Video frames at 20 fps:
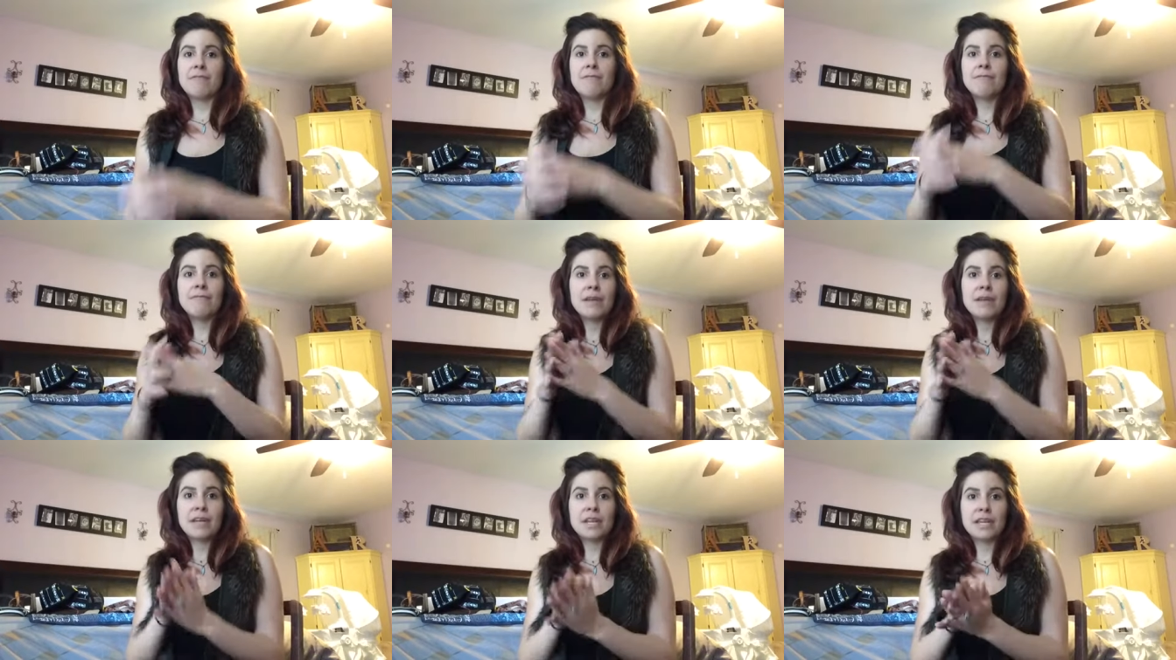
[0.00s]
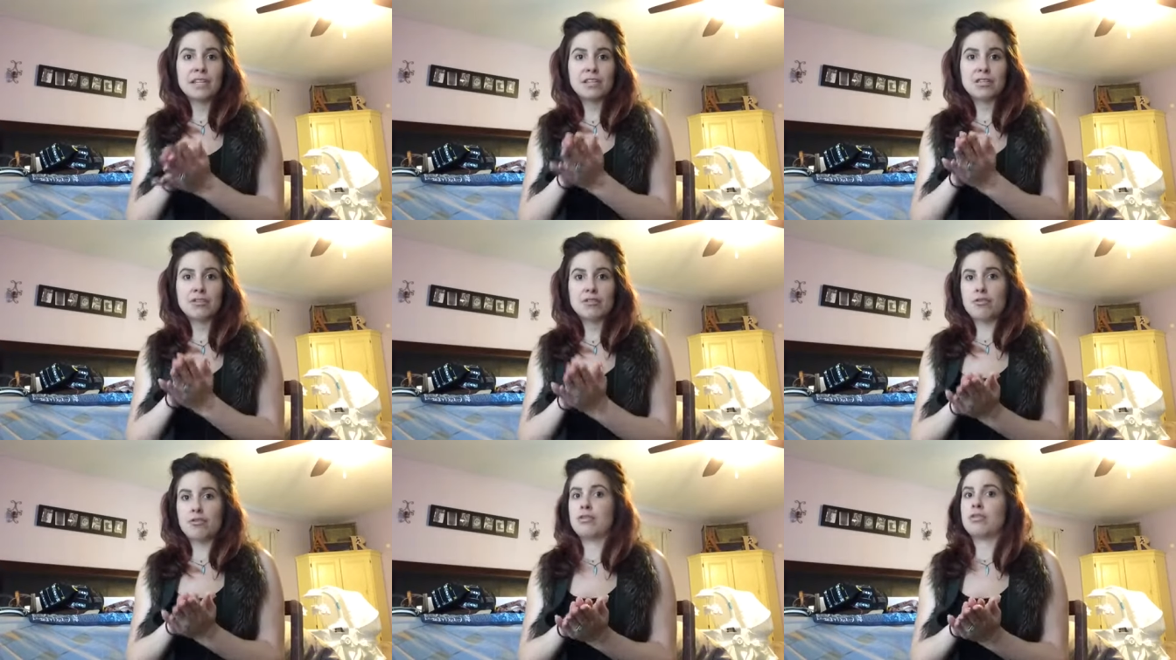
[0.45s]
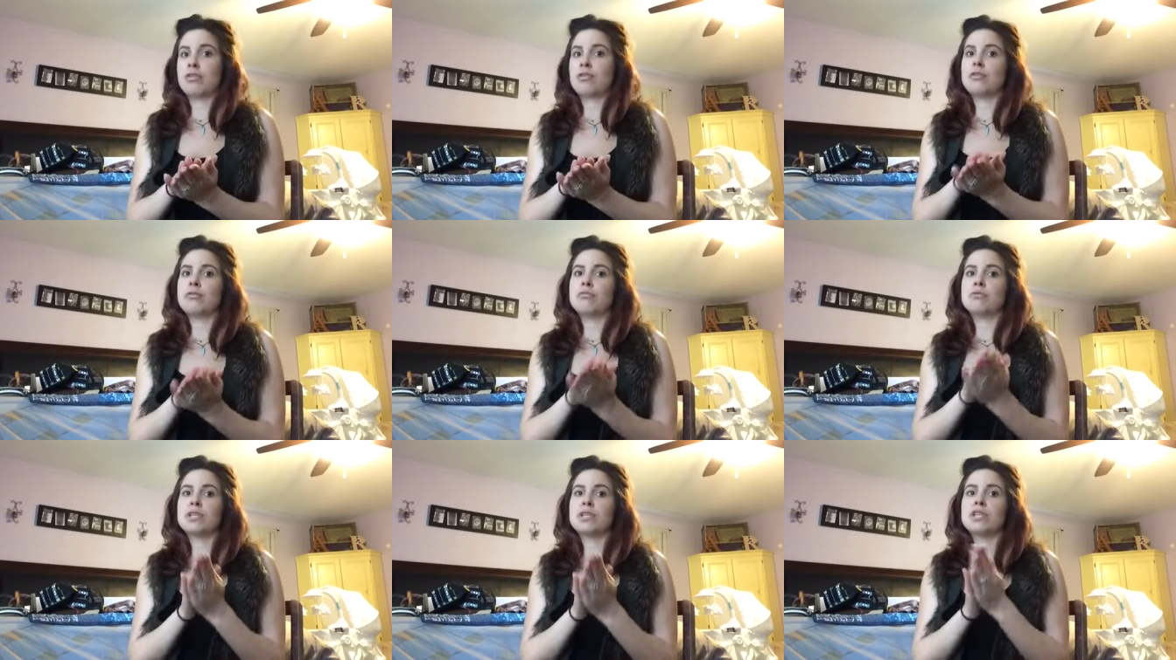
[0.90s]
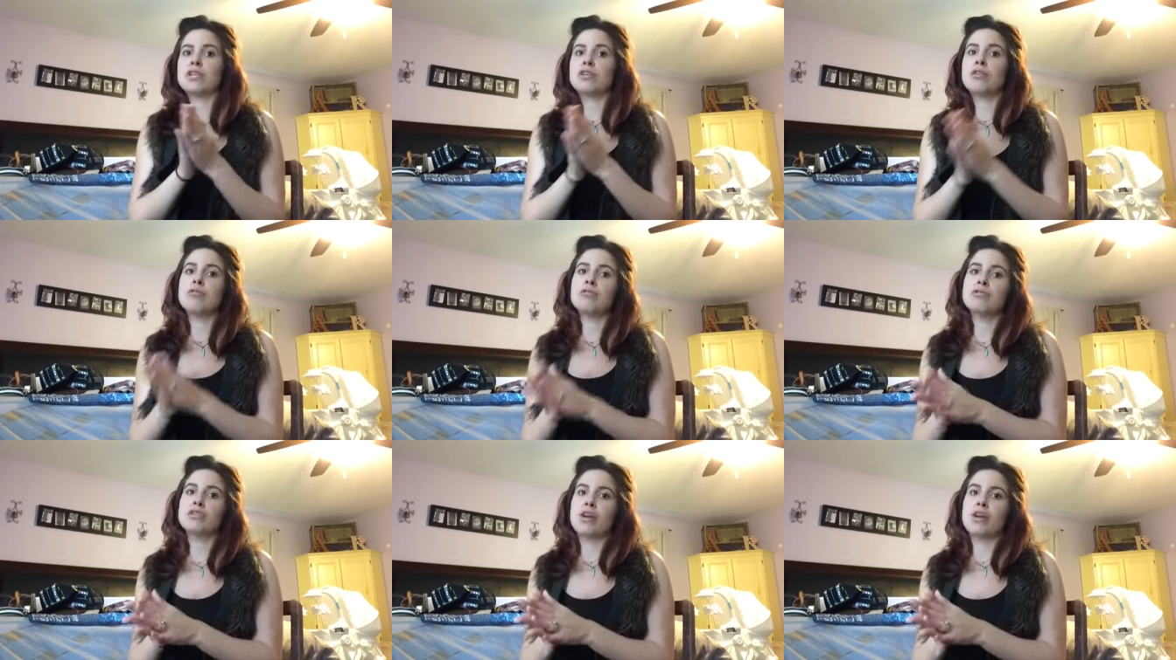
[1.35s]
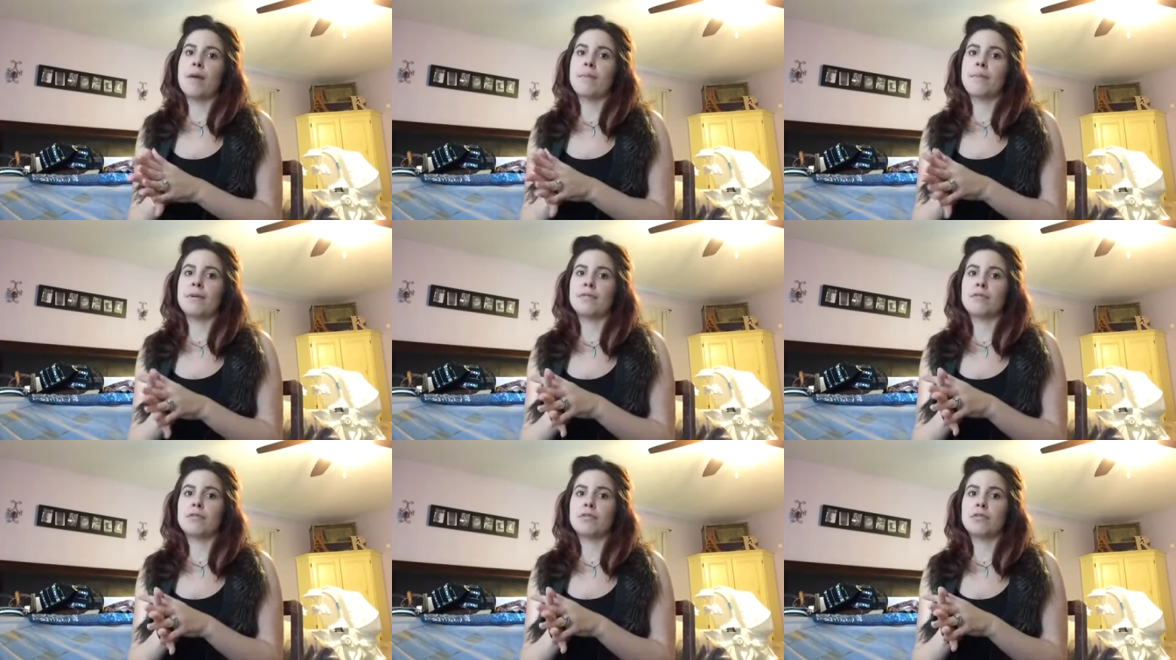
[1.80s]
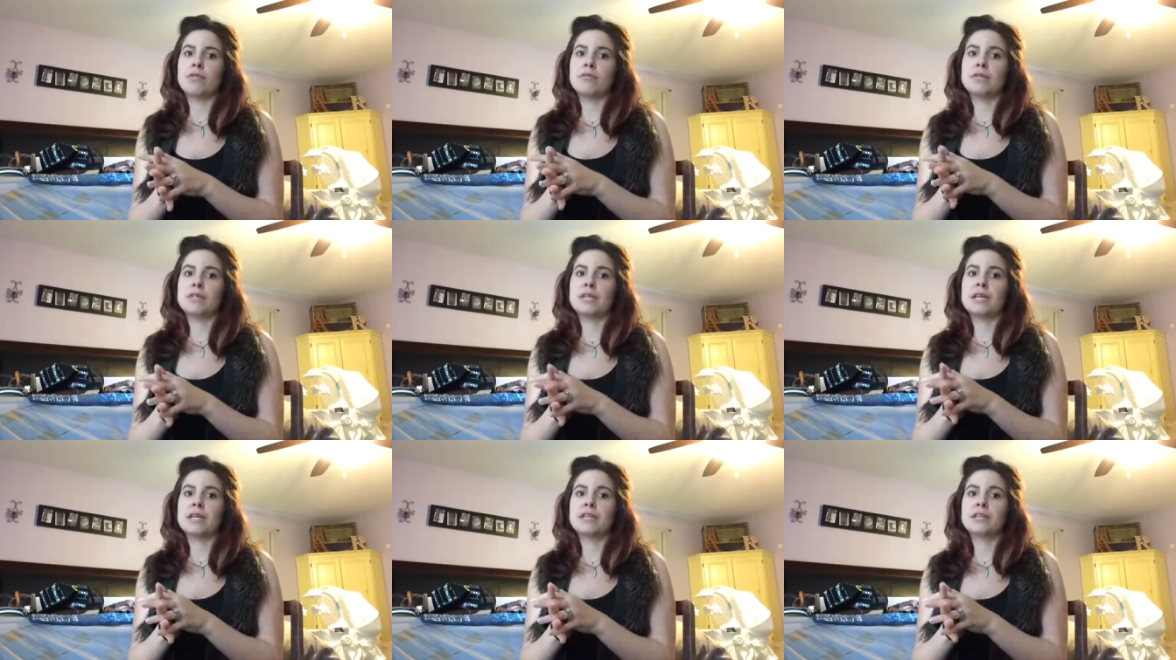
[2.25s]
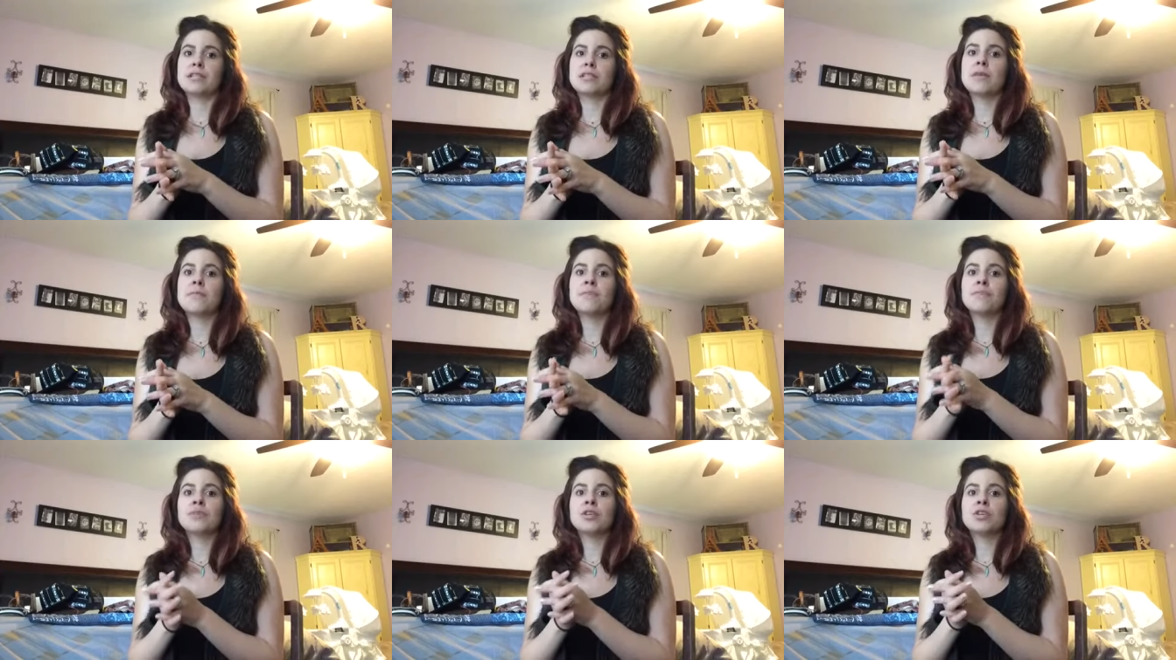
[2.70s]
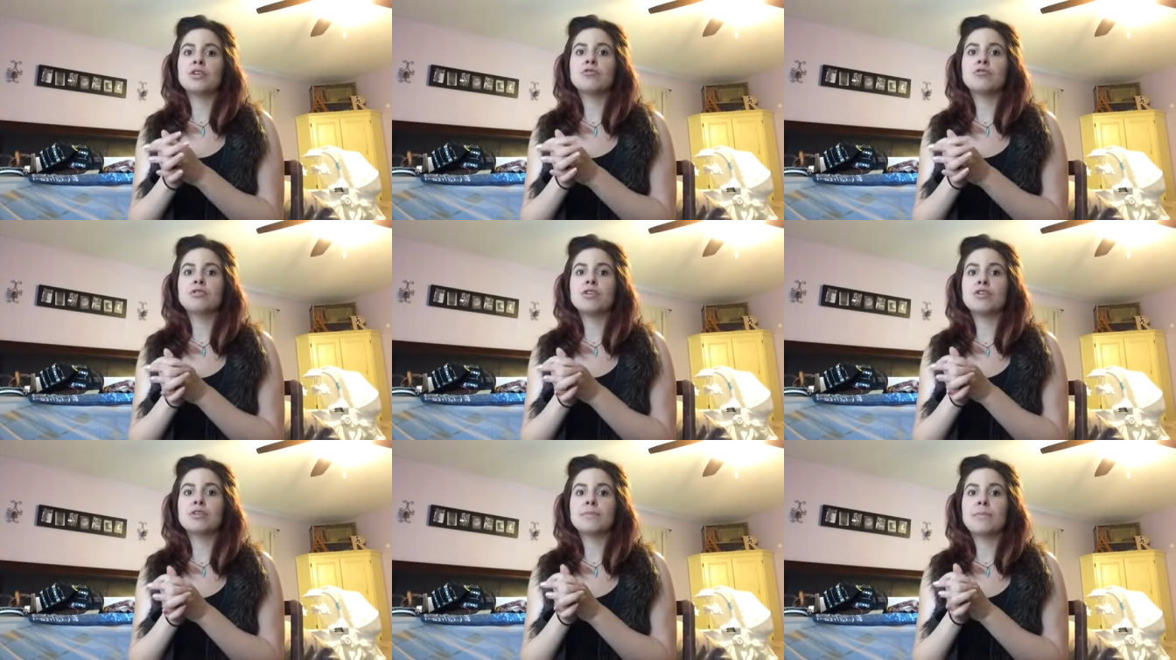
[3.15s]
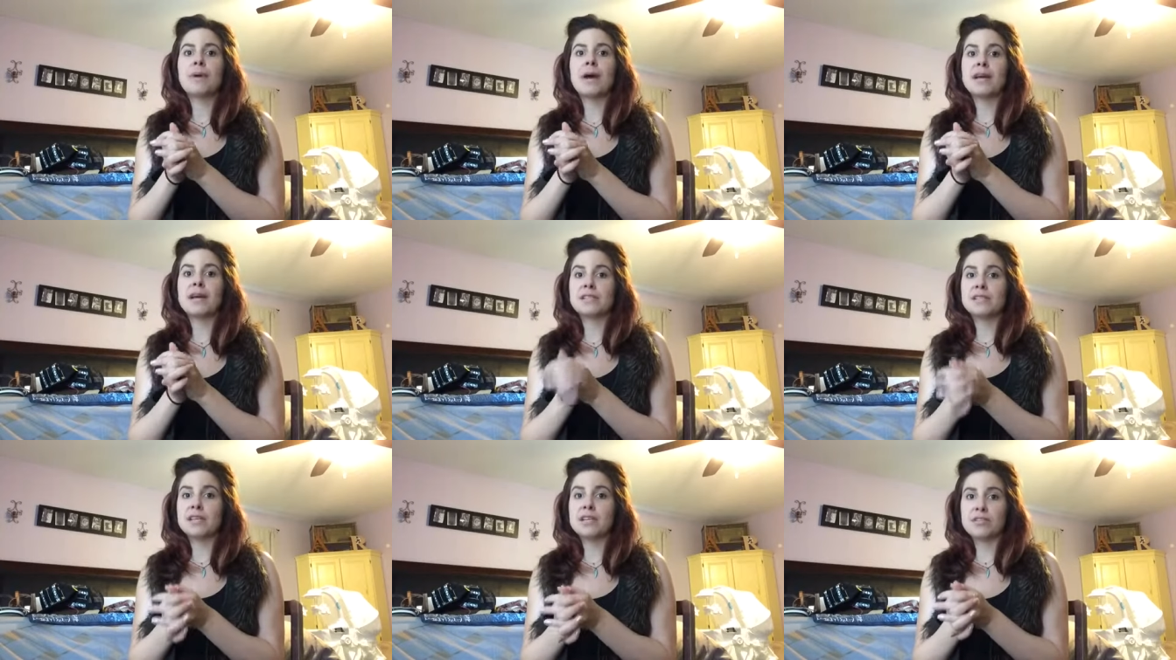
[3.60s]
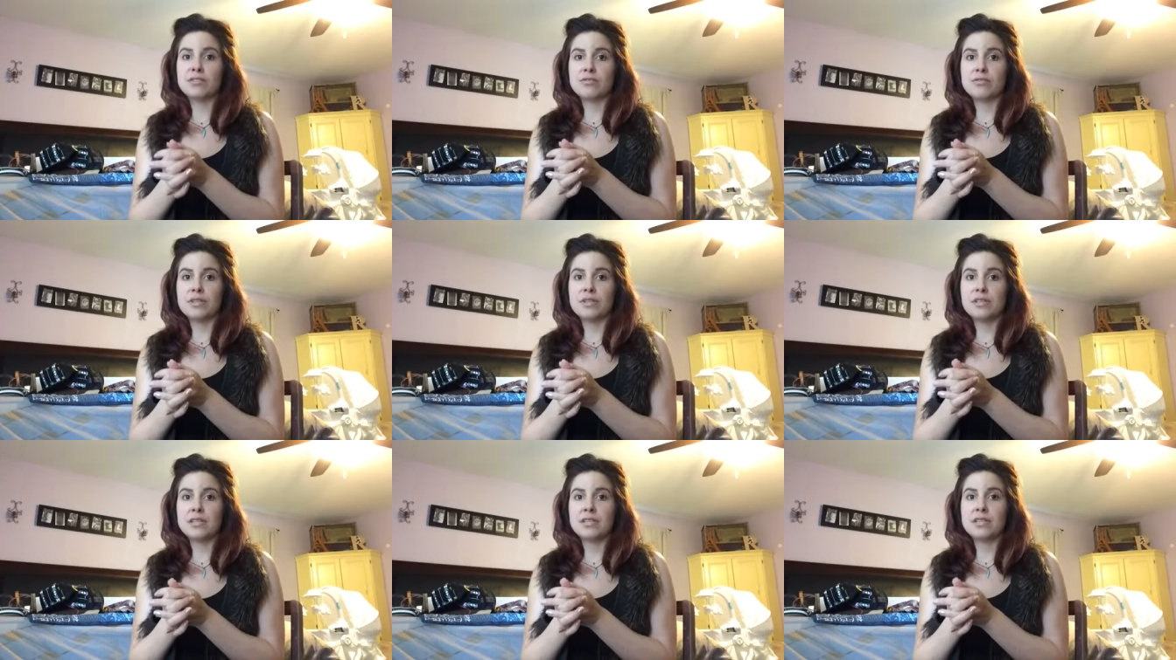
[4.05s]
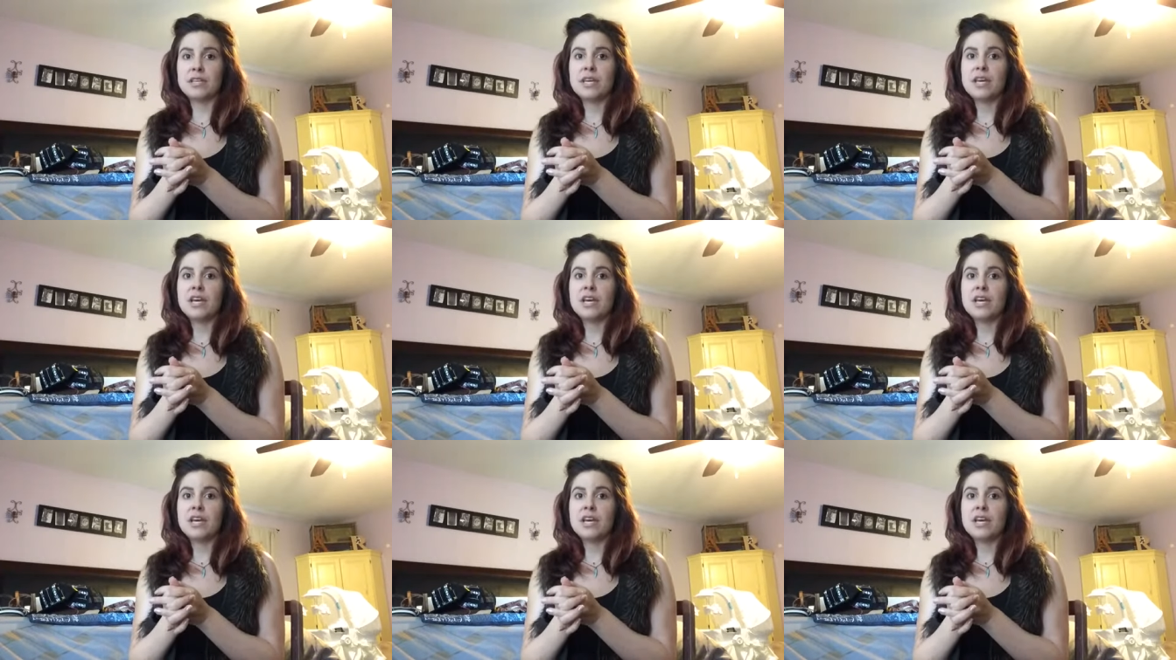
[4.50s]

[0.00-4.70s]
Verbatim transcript: fit in certain clothes and go shopping for those things, you start to buy accessories.